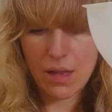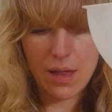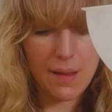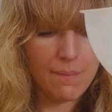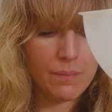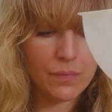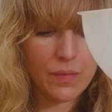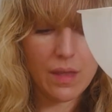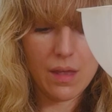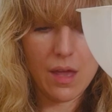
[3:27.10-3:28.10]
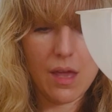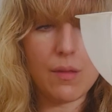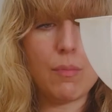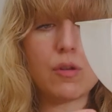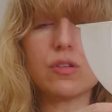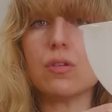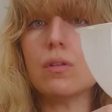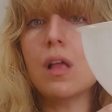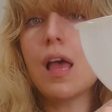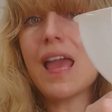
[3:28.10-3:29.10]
the bottle.